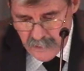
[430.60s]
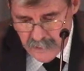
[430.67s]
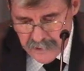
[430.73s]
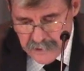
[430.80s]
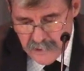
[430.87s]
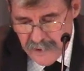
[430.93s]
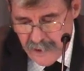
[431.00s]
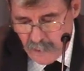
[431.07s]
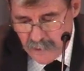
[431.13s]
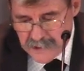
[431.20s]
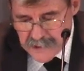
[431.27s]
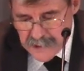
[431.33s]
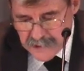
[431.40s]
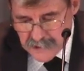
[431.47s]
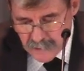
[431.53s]
and do that which
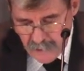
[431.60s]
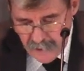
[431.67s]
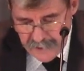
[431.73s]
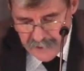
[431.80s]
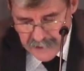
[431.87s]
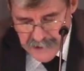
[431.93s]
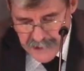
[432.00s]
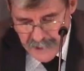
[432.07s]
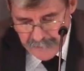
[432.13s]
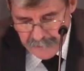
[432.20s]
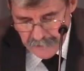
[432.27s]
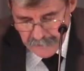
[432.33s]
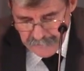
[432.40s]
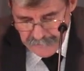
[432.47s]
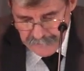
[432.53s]
sets a right
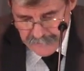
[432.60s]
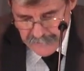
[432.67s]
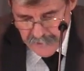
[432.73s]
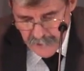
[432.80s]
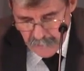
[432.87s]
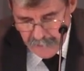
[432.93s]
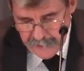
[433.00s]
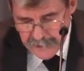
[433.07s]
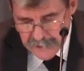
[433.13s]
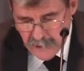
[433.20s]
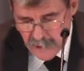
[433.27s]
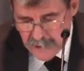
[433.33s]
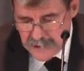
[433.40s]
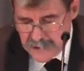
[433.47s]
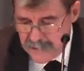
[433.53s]
example, thereby
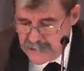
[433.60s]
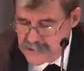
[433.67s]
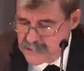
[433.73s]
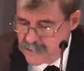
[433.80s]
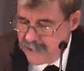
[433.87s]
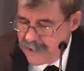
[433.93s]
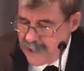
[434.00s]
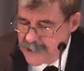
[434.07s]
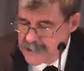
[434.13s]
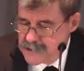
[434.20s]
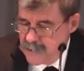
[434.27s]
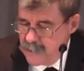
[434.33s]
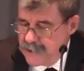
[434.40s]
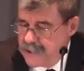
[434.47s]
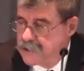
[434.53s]
encourage others to right action,
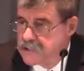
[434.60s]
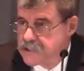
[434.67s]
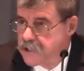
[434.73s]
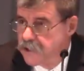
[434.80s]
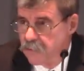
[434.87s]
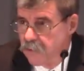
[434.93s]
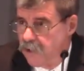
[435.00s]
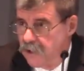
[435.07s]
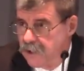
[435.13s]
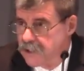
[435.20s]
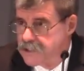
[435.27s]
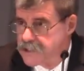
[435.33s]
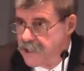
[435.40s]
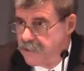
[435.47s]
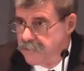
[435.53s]
we can set a wrong
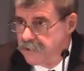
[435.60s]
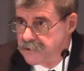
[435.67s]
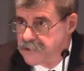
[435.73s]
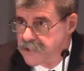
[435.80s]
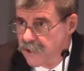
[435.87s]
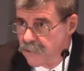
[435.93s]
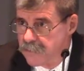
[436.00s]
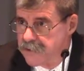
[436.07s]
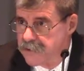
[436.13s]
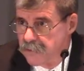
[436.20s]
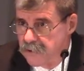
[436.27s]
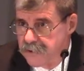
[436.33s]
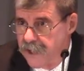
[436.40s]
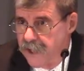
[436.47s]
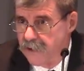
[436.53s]
example and tear people
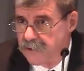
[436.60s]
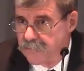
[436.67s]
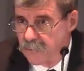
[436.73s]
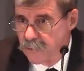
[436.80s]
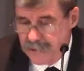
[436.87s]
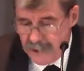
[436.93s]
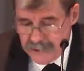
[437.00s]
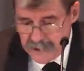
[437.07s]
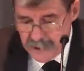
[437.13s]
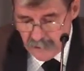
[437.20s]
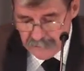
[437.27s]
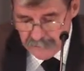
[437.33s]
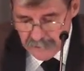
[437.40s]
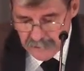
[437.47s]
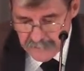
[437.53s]
down if we're not careful.